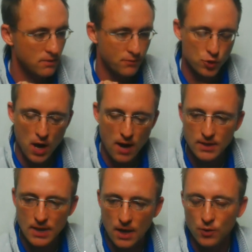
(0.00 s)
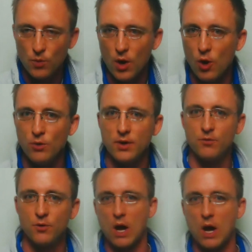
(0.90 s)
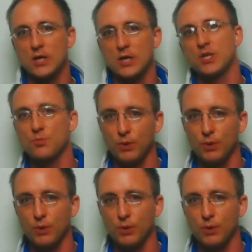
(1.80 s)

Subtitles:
If you're driving down the road, if you're watching this,